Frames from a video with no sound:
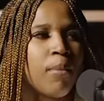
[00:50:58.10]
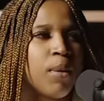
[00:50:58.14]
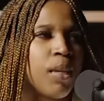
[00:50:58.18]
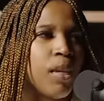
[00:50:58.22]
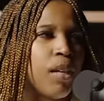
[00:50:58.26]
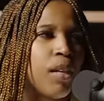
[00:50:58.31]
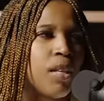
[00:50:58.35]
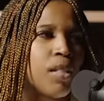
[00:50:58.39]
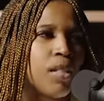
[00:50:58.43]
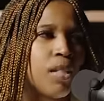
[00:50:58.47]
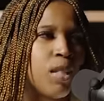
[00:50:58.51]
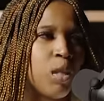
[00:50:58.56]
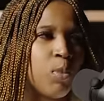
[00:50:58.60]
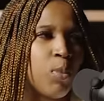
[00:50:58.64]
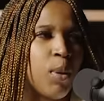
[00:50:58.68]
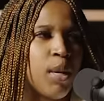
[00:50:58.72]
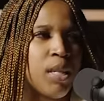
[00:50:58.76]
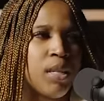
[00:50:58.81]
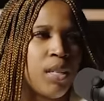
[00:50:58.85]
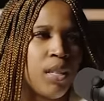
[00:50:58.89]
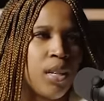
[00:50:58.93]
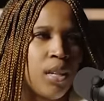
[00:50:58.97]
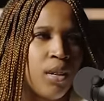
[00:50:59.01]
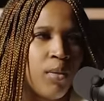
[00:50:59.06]
because it's
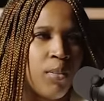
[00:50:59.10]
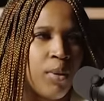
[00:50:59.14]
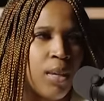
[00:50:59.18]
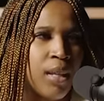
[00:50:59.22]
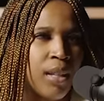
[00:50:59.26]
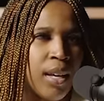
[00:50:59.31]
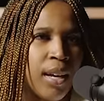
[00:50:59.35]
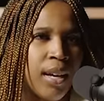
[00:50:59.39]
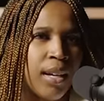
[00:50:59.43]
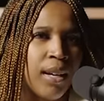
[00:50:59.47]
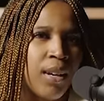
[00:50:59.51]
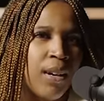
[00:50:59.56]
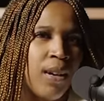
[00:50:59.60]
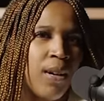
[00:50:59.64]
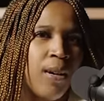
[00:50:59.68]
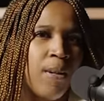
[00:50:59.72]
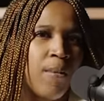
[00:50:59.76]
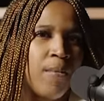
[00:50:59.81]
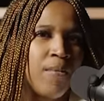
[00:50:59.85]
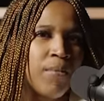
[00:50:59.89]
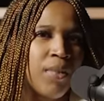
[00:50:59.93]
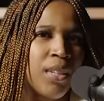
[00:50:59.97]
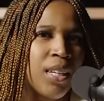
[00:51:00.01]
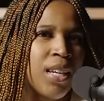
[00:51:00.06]
basically going to be like
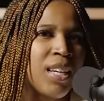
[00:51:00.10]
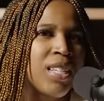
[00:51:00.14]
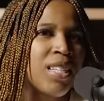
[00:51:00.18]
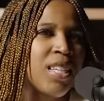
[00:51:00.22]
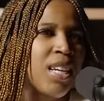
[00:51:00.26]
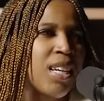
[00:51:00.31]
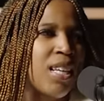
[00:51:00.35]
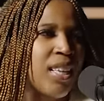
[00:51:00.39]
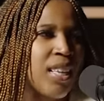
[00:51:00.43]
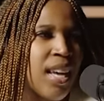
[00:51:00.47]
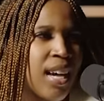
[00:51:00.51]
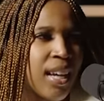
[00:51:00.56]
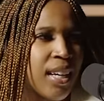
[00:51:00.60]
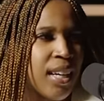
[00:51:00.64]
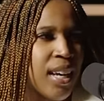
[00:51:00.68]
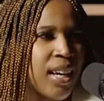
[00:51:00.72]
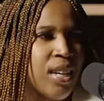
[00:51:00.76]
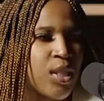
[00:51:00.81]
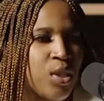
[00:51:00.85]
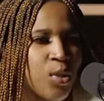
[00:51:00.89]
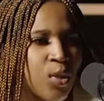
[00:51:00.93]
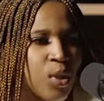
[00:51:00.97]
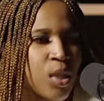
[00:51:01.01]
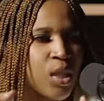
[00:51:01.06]
because then in that
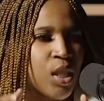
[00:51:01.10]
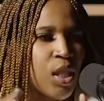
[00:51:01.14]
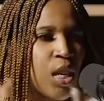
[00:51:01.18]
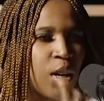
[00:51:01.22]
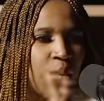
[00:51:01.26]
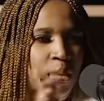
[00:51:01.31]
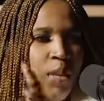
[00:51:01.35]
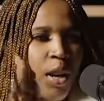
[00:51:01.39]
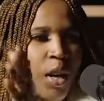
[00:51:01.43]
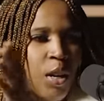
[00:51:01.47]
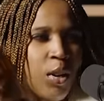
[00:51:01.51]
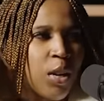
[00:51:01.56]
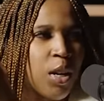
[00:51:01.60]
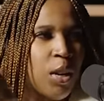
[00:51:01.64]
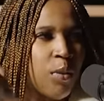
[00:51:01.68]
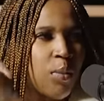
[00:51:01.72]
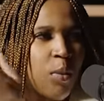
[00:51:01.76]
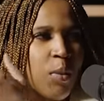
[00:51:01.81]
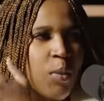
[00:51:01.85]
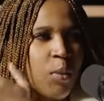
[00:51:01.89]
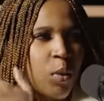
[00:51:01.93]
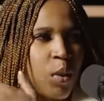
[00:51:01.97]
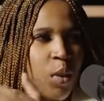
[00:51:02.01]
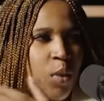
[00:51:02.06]
case, you could just keep migrating
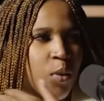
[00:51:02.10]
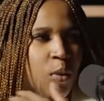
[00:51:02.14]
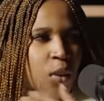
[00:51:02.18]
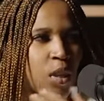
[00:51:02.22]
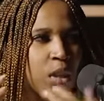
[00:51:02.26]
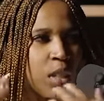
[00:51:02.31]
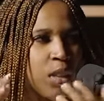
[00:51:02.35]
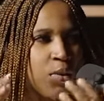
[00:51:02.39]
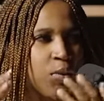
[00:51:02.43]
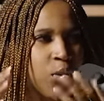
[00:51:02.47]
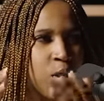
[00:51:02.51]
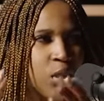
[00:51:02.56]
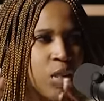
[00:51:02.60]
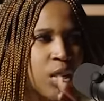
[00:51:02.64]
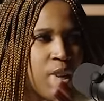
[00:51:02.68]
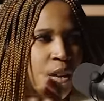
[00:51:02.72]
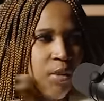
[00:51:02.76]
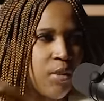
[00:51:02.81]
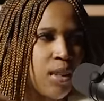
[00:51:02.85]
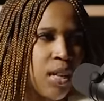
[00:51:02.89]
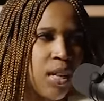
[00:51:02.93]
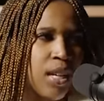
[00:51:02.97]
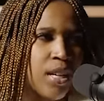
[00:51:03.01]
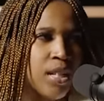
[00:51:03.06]
people over to different
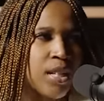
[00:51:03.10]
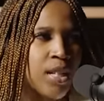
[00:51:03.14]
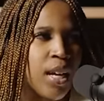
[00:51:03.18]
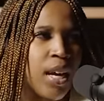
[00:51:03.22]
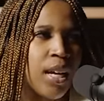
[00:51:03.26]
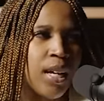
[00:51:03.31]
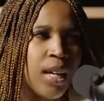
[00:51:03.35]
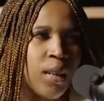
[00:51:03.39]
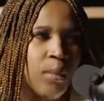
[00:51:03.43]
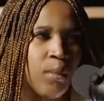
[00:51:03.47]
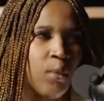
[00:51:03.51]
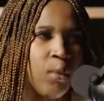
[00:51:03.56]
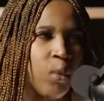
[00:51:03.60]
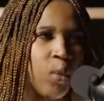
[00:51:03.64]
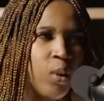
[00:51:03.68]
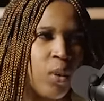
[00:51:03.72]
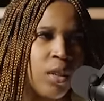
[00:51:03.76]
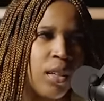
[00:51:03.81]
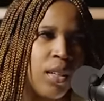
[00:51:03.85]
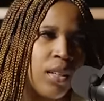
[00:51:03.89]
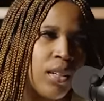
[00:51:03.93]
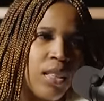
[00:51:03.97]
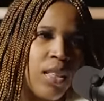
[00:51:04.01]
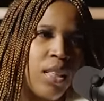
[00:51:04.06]
stuff they didn't sign up
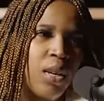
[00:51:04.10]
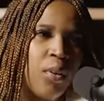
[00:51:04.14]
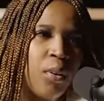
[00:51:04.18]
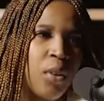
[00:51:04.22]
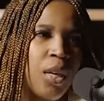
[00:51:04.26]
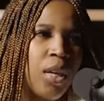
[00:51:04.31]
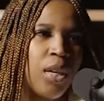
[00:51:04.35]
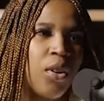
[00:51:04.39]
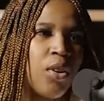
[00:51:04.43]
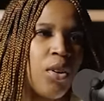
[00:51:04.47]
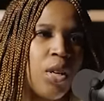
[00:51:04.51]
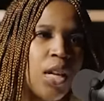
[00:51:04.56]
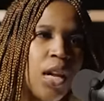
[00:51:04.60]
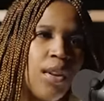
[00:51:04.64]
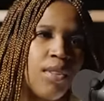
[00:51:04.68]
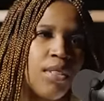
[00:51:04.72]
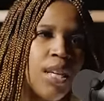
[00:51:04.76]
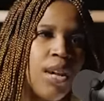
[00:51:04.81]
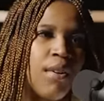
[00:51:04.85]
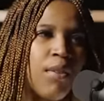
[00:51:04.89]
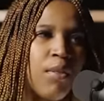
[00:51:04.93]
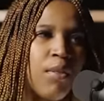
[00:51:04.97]
for. And they were like, you're going to have to have